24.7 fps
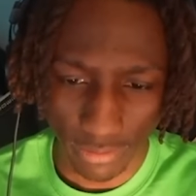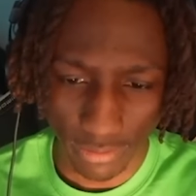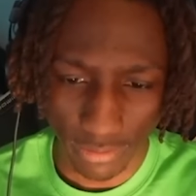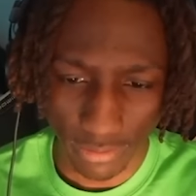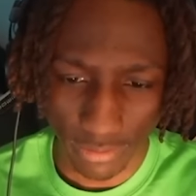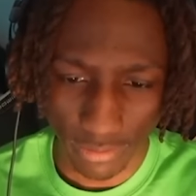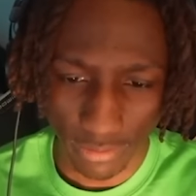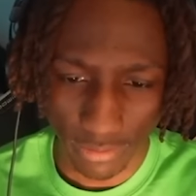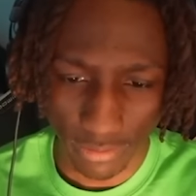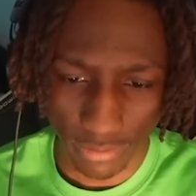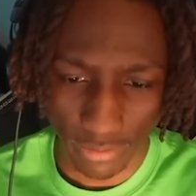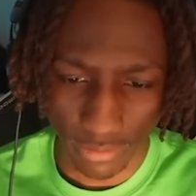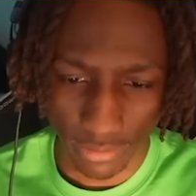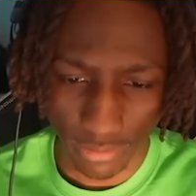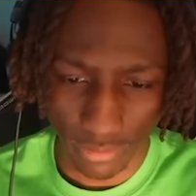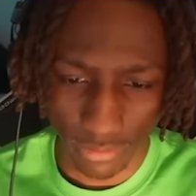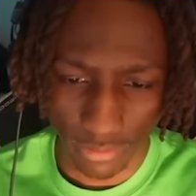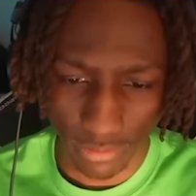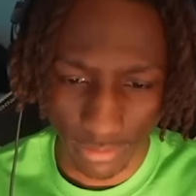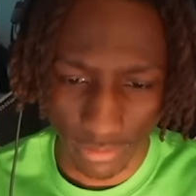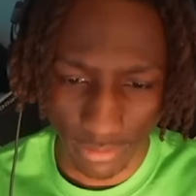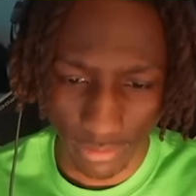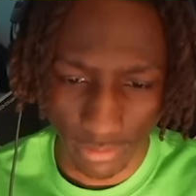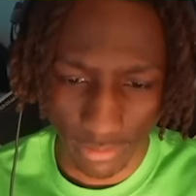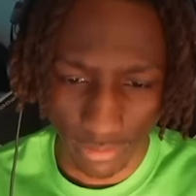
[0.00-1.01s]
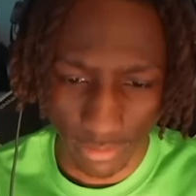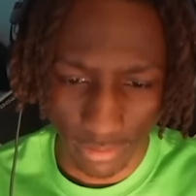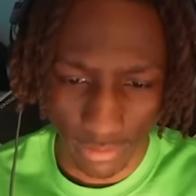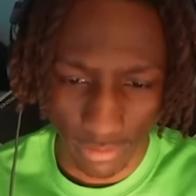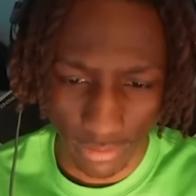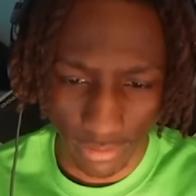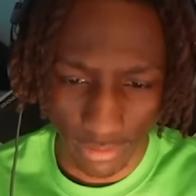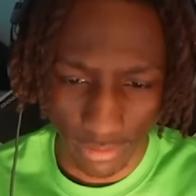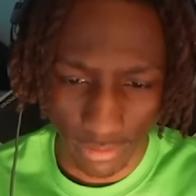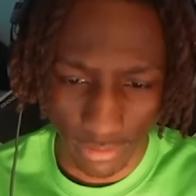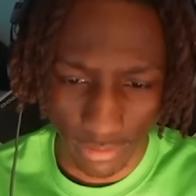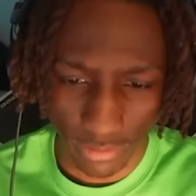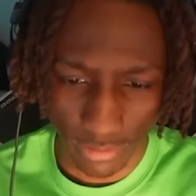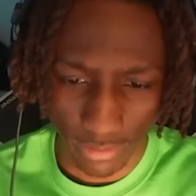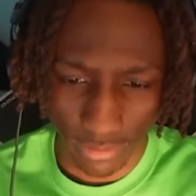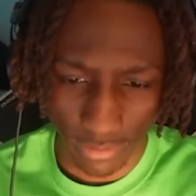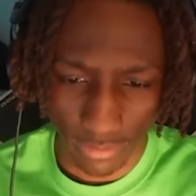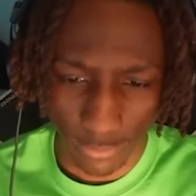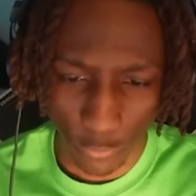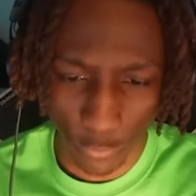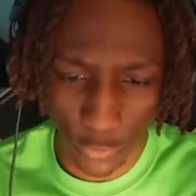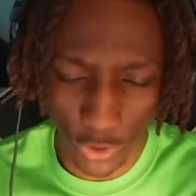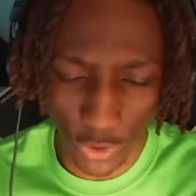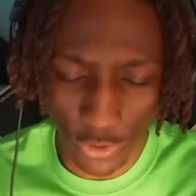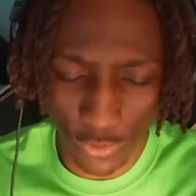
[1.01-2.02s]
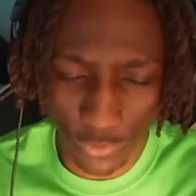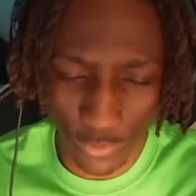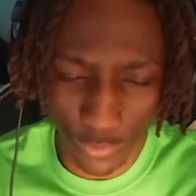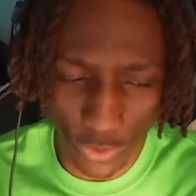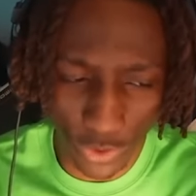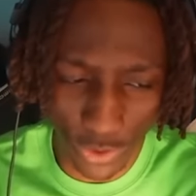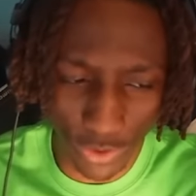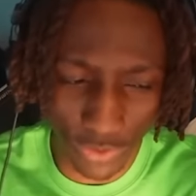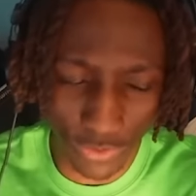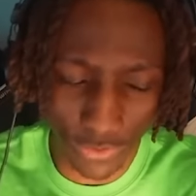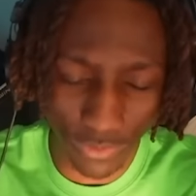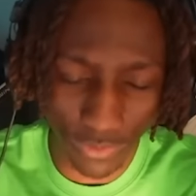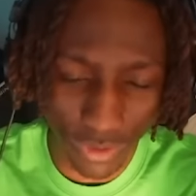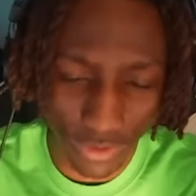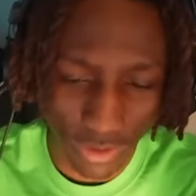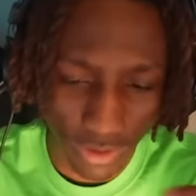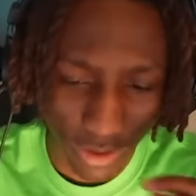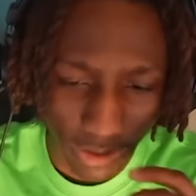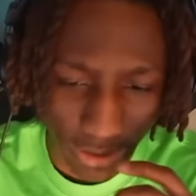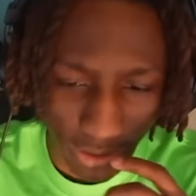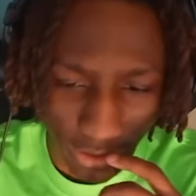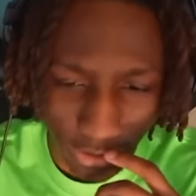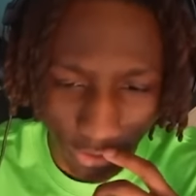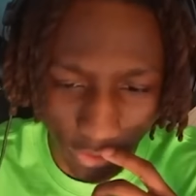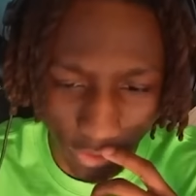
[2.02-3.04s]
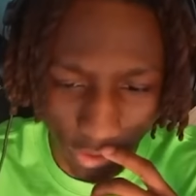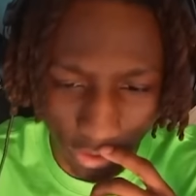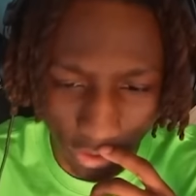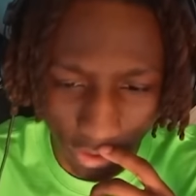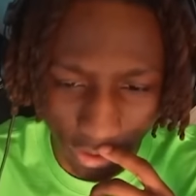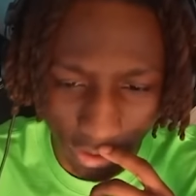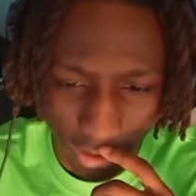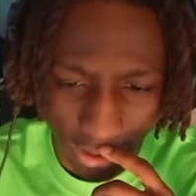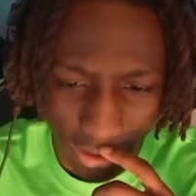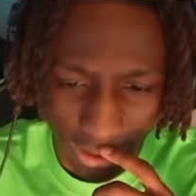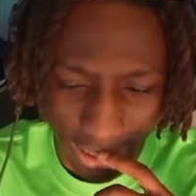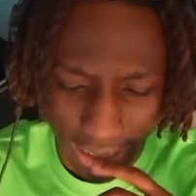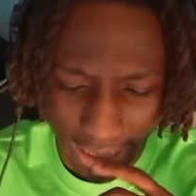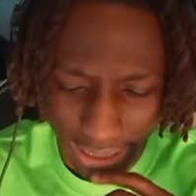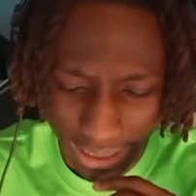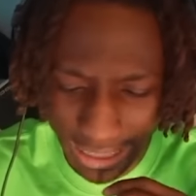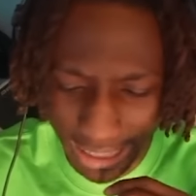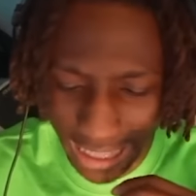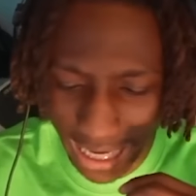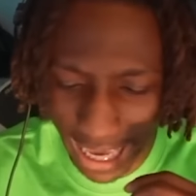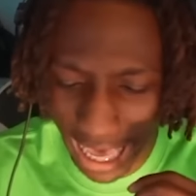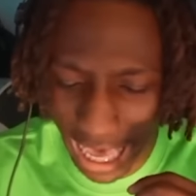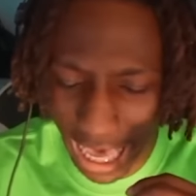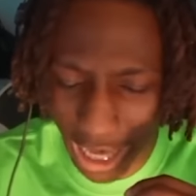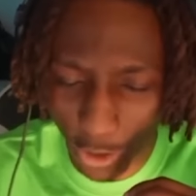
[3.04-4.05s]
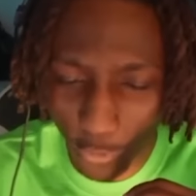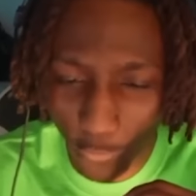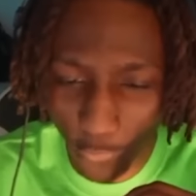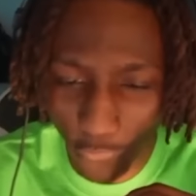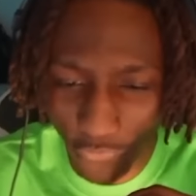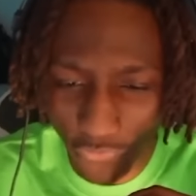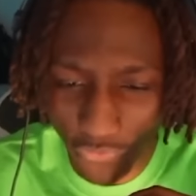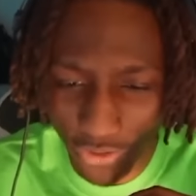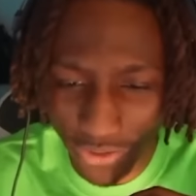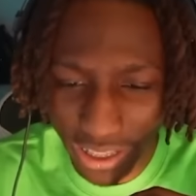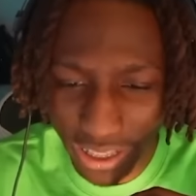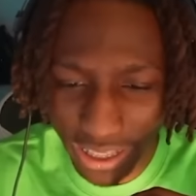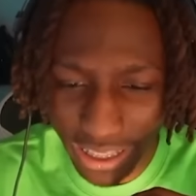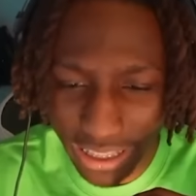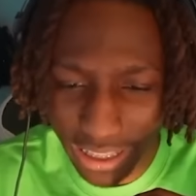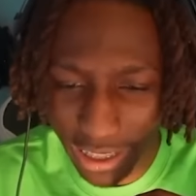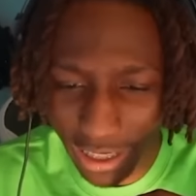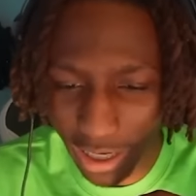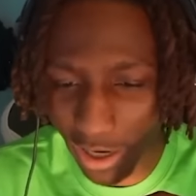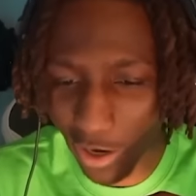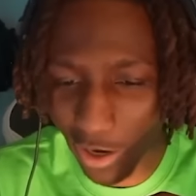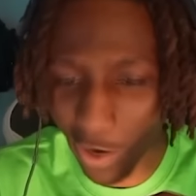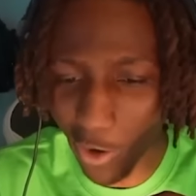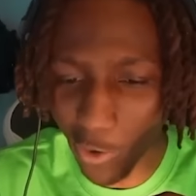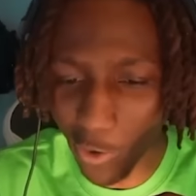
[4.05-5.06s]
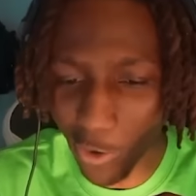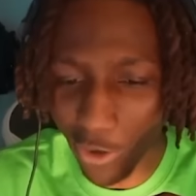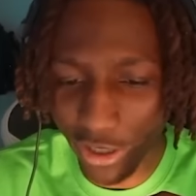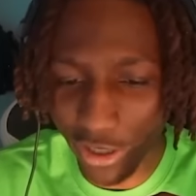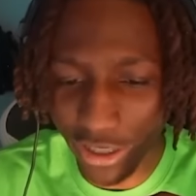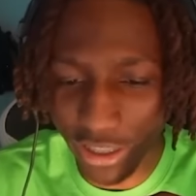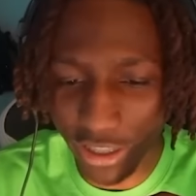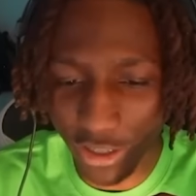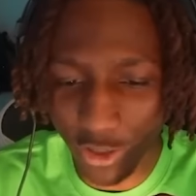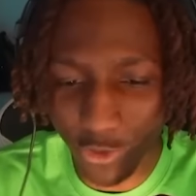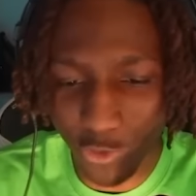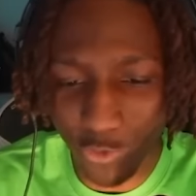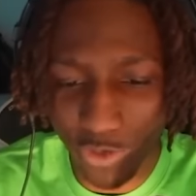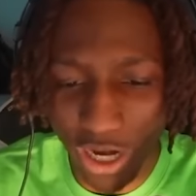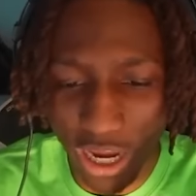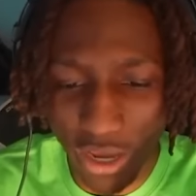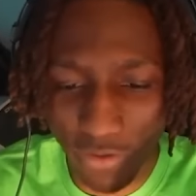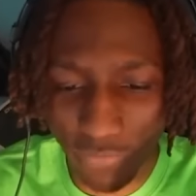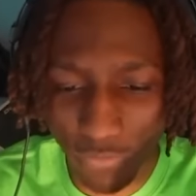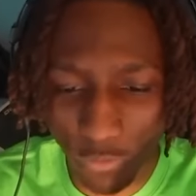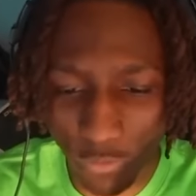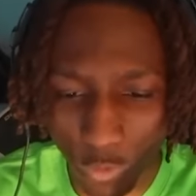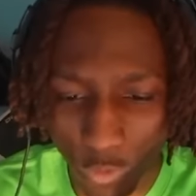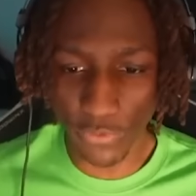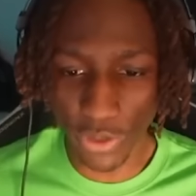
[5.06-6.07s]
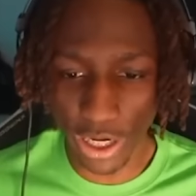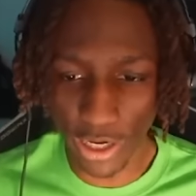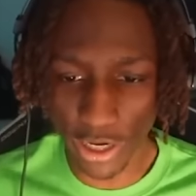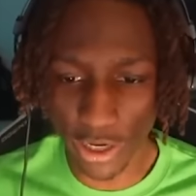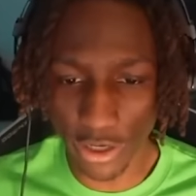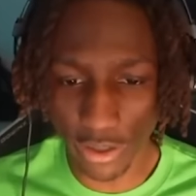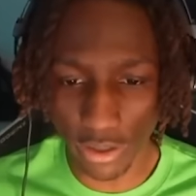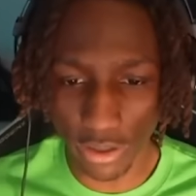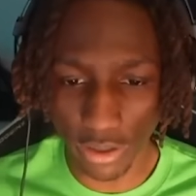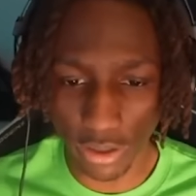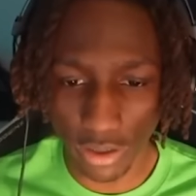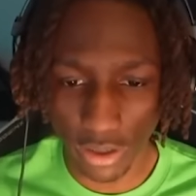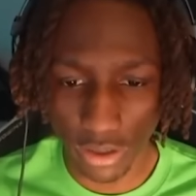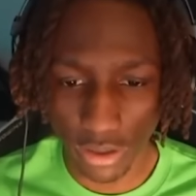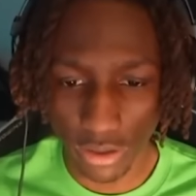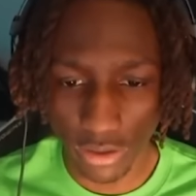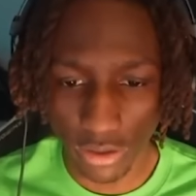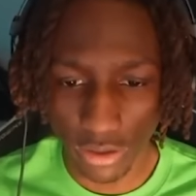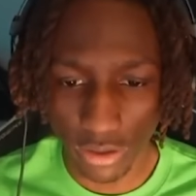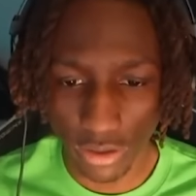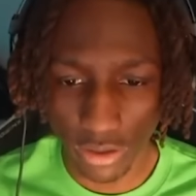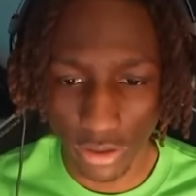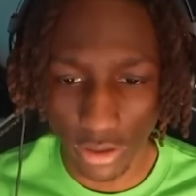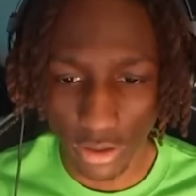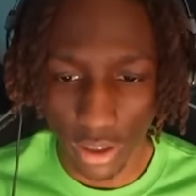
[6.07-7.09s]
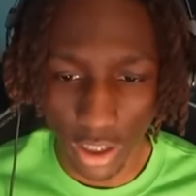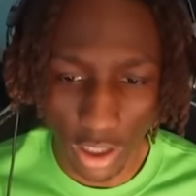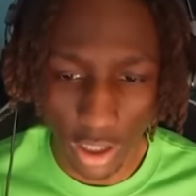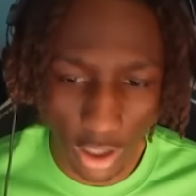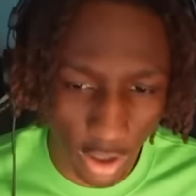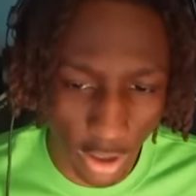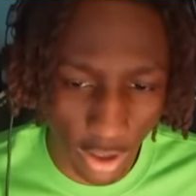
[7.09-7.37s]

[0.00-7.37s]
Um, now that's not to either one of these two in particular. I'm just giving out examples of what can go wrong and why you need to get things right.